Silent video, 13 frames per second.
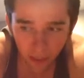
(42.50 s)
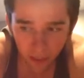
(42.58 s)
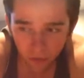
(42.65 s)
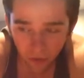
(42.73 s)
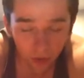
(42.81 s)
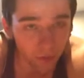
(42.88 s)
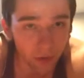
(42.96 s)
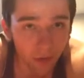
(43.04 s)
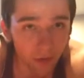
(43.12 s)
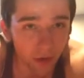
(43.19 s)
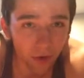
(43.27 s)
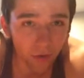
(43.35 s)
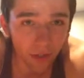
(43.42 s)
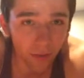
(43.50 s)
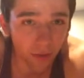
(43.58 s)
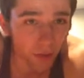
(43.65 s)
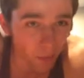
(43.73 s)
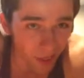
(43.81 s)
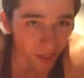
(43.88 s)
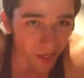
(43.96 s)
And for other people, they don't want to spend the
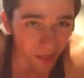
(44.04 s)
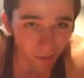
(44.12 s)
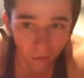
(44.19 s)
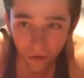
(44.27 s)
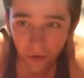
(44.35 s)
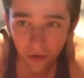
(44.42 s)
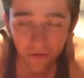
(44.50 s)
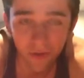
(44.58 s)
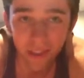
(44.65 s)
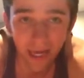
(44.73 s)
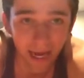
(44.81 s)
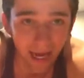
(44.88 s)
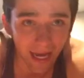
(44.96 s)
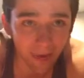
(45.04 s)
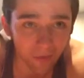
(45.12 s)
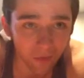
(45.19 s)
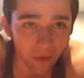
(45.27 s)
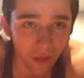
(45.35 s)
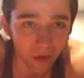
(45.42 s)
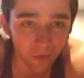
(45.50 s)
money on them or they don't have the time.
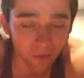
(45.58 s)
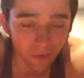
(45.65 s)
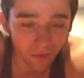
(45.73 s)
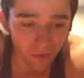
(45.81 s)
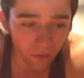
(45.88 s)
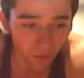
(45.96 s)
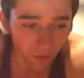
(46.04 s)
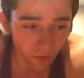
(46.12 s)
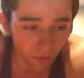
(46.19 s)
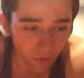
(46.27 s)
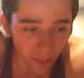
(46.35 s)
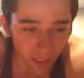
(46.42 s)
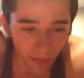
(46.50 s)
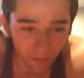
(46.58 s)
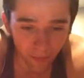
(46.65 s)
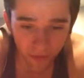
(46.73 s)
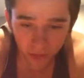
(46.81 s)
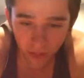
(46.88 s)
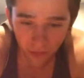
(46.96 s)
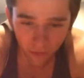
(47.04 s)
So for me, I put
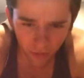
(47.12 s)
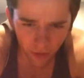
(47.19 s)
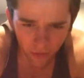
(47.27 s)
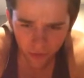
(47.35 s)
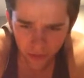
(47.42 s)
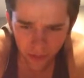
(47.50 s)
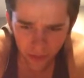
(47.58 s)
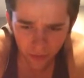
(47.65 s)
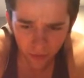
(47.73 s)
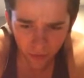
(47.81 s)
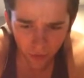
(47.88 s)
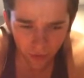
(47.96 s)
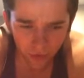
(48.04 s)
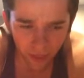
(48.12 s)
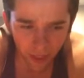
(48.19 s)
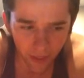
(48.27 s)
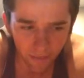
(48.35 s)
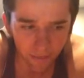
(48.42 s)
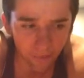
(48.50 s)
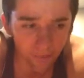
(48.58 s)
together very, very simple
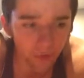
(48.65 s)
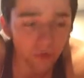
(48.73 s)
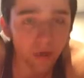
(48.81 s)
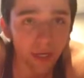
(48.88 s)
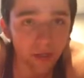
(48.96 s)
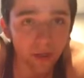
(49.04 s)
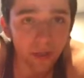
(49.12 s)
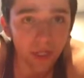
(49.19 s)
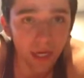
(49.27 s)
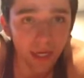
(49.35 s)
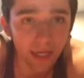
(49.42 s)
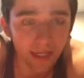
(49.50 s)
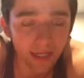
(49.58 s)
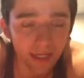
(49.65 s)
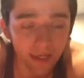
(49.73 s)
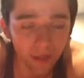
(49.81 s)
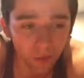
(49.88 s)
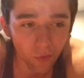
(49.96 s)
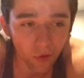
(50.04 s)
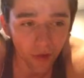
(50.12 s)
uh, three exercise
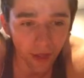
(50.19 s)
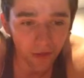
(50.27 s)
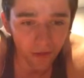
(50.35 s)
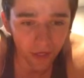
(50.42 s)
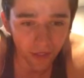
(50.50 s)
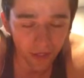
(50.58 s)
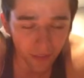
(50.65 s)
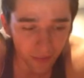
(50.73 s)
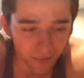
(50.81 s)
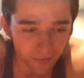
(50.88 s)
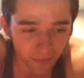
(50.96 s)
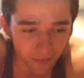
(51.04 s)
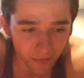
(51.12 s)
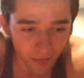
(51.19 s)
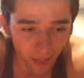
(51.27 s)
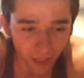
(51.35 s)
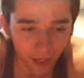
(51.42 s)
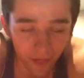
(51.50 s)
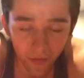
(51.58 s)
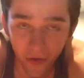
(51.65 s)
workout that I do.
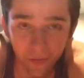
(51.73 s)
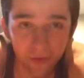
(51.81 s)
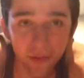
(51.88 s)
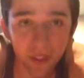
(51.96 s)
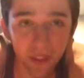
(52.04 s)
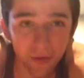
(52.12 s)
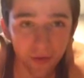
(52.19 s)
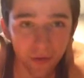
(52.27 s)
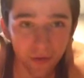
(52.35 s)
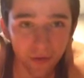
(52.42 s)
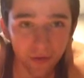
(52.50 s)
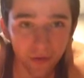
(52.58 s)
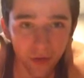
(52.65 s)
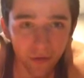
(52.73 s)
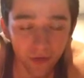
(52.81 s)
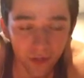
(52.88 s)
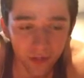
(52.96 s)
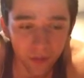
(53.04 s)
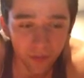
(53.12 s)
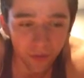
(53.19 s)
And I thought I would share it with you. Very, very
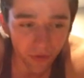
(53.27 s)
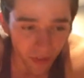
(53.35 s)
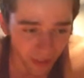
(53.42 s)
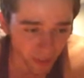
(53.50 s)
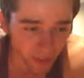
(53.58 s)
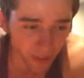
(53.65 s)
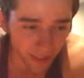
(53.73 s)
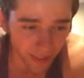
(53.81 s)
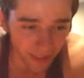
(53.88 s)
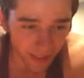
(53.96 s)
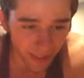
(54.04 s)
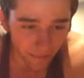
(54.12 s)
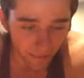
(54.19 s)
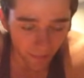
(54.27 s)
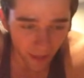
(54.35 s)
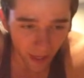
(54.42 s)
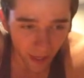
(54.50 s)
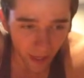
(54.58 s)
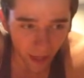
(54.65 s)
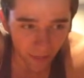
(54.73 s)
simple. Here's what it is.
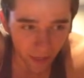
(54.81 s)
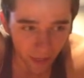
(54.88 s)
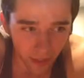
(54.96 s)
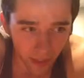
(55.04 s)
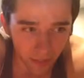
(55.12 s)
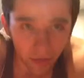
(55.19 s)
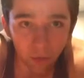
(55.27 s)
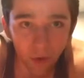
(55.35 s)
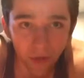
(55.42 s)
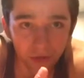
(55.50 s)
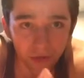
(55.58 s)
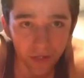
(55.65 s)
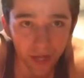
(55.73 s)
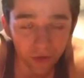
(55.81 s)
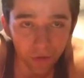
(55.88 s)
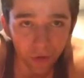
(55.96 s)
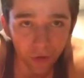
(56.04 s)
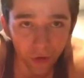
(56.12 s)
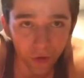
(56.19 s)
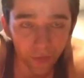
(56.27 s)
Uh, I'm going to demo one set
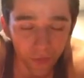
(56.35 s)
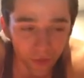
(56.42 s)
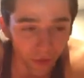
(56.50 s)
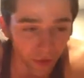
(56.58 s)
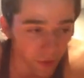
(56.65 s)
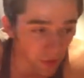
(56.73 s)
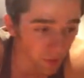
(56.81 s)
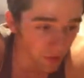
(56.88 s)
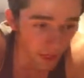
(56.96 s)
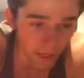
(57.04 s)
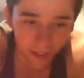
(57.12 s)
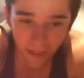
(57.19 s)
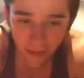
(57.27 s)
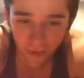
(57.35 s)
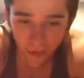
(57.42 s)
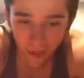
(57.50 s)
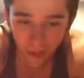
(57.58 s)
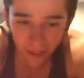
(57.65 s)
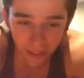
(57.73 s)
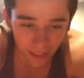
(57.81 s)
for you. You can do as many as you
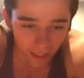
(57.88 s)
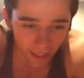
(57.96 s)
want